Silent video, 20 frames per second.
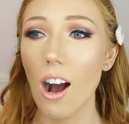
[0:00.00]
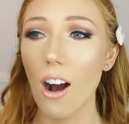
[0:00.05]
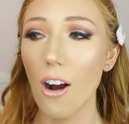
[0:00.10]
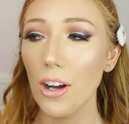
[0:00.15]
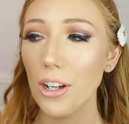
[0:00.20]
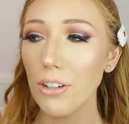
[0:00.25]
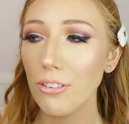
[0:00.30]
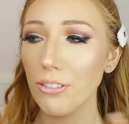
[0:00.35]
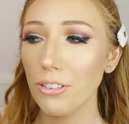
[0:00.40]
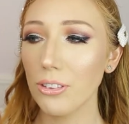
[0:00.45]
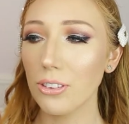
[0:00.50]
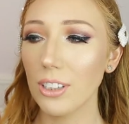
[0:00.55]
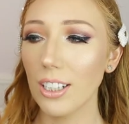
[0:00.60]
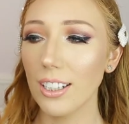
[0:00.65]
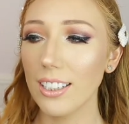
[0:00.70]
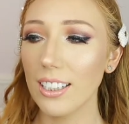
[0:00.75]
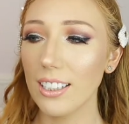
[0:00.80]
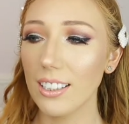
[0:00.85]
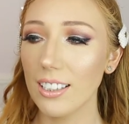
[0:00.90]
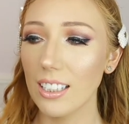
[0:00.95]
I feel
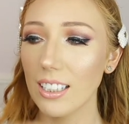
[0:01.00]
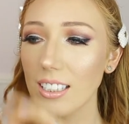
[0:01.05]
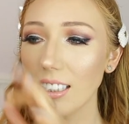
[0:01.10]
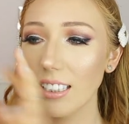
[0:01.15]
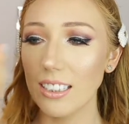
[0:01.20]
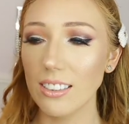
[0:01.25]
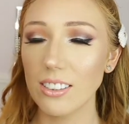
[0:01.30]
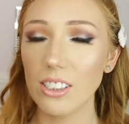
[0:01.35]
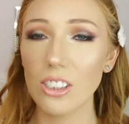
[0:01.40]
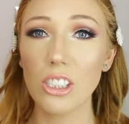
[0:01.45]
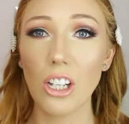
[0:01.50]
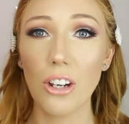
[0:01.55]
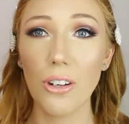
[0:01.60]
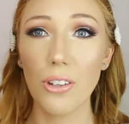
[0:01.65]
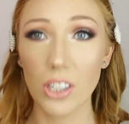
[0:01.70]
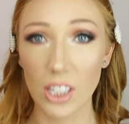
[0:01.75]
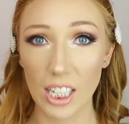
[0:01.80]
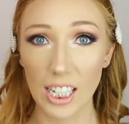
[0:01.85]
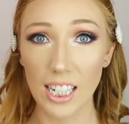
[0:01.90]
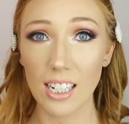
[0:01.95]
like that these are so
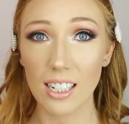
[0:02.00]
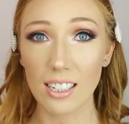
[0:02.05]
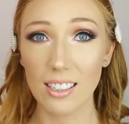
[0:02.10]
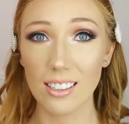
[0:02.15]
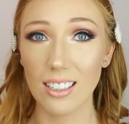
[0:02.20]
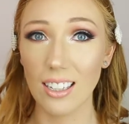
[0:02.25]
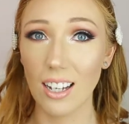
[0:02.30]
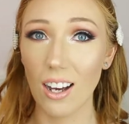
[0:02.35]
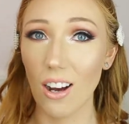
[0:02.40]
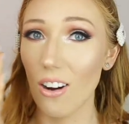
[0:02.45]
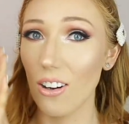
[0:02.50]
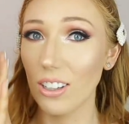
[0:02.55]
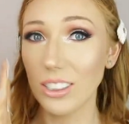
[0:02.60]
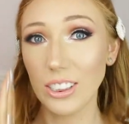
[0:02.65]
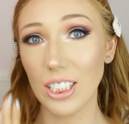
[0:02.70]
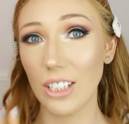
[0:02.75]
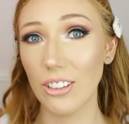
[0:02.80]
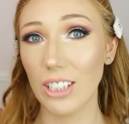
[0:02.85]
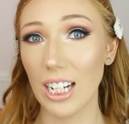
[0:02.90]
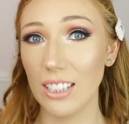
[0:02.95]
thick that I
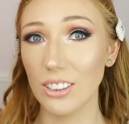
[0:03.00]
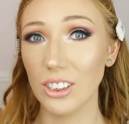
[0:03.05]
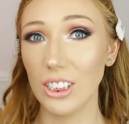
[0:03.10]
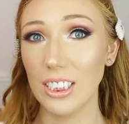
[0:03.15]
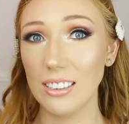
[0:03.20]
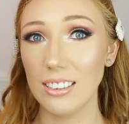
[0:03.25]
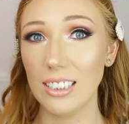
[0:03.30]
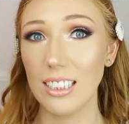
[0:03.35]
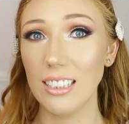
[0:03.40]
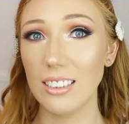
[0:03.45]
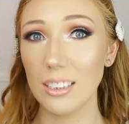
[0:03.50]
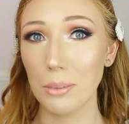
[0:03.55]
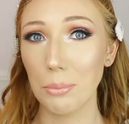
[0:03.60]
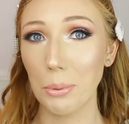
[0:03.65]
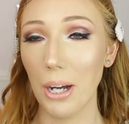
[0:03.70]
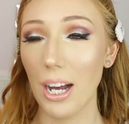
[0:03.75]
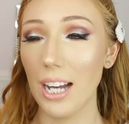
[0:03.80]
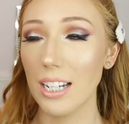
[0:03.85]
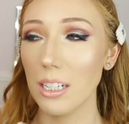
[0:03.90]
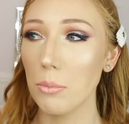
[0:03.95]
don't actually need to
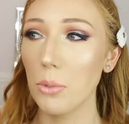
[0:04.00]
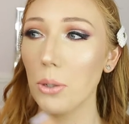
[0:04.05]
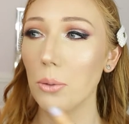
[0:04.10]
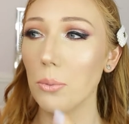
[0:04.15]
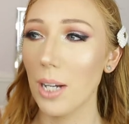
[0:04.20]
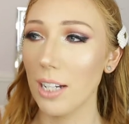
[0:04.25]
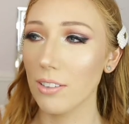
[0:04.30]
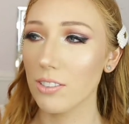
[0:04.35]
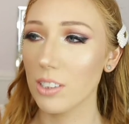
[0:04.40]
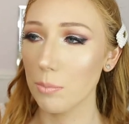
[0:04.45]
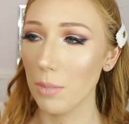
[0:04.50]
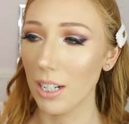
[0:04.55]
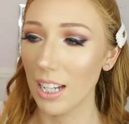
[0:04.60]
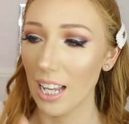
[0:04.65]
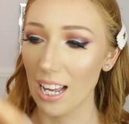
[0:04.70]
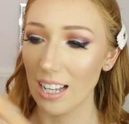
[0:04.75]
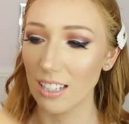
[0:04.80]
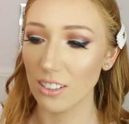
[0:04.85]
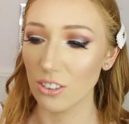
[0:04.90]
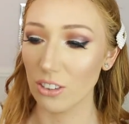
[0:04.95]
put any more wefts in my
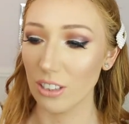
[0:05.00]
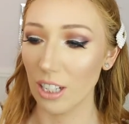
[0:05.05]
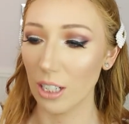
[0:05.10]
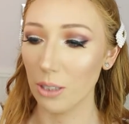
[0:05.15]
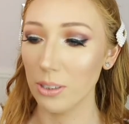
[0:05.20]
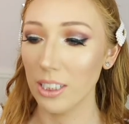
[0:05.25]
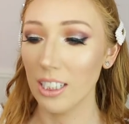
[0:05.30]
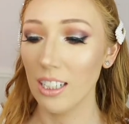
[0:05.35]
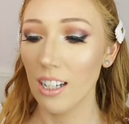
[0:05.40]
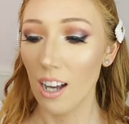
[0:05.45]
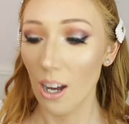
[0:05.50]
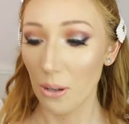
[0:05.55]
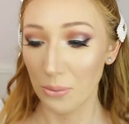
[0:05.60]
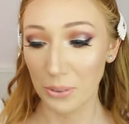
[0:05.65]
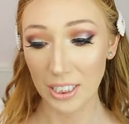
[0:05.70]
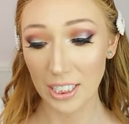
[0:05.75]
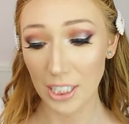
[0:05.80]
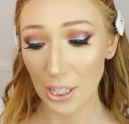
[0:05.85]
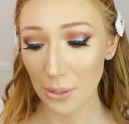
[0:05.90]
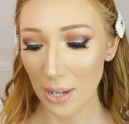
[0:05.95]
hair. So
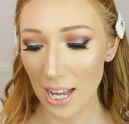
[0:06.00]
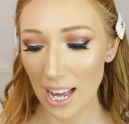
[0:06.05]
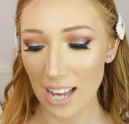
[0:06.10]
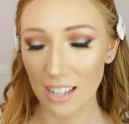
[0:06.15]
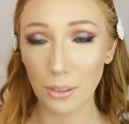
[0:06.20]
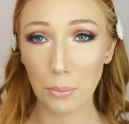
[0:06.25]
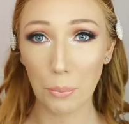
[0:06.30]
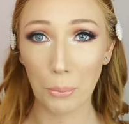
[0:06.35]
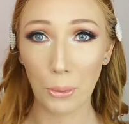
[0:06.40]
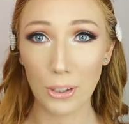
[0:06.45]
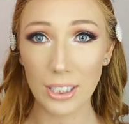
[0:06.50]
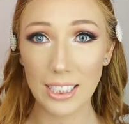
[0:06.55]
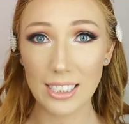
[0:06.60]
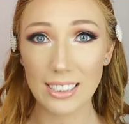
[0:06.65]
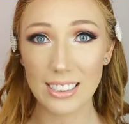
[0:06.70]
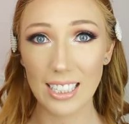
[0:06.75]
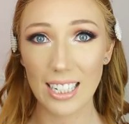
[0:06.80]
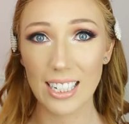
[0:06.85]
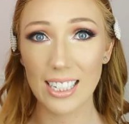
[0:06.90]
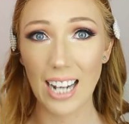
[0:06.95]
I'm going to go ahead, put
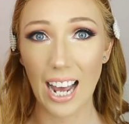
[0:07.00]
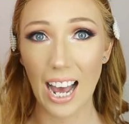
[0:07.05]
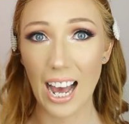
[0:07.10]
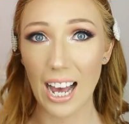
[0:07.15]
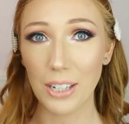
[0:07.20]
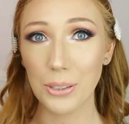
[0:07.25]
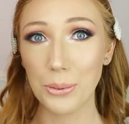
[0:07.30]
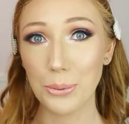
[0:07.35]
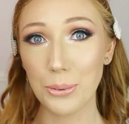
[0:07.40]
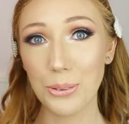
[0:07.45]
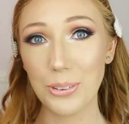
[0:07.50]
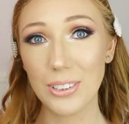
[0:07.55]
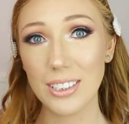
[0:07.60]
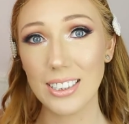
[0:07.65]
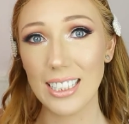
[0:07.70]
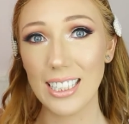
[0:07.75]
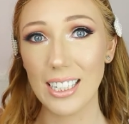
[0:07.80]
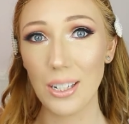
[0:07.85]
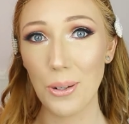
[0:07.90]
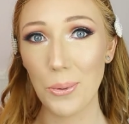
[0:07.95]
these in, and we will
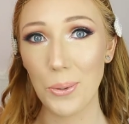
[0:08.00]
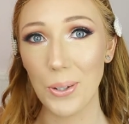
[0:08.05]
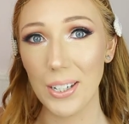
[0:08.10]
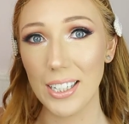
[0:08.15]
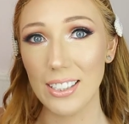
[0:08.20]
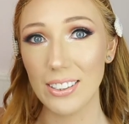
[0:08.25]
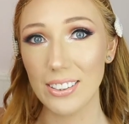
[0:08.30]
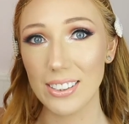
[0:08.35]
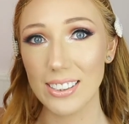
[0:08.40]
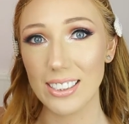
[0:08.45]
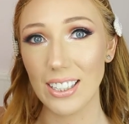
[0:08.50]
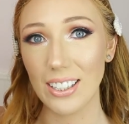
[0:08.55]
see what it looks